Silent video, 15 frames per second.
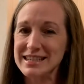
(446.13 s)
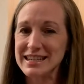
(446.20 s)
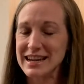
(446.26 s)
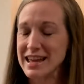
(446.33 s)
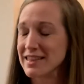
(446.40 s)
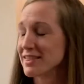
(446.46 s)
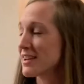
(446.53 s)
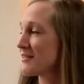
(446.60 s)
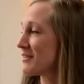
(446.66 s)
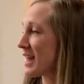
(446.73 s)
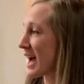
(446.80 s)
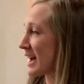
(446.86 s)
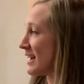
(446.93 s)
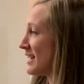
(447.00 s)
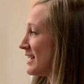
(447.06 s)
and I love
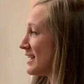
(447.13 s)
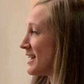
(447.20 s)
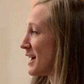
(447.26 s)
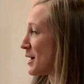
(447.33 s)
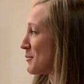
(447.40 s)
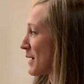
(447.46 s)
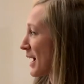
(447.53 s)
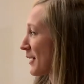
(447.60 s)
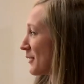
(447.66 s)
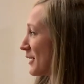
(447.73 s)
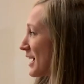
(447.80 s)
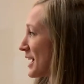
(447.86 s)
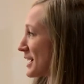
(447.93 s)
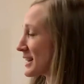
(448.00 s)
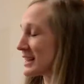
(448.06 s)
that about
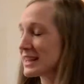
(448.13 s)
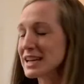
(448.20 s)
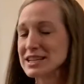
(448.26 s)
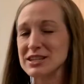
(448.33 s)
Colette.